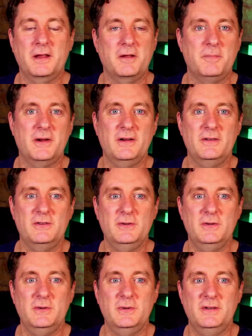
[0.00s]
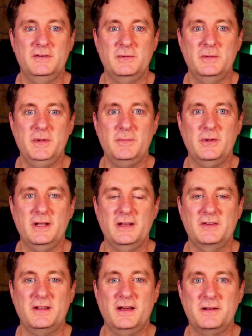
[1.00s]
compare it to is when people get
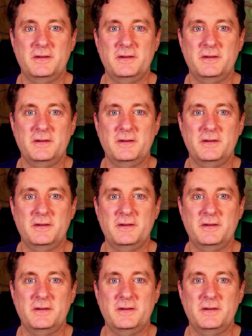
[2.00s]
excited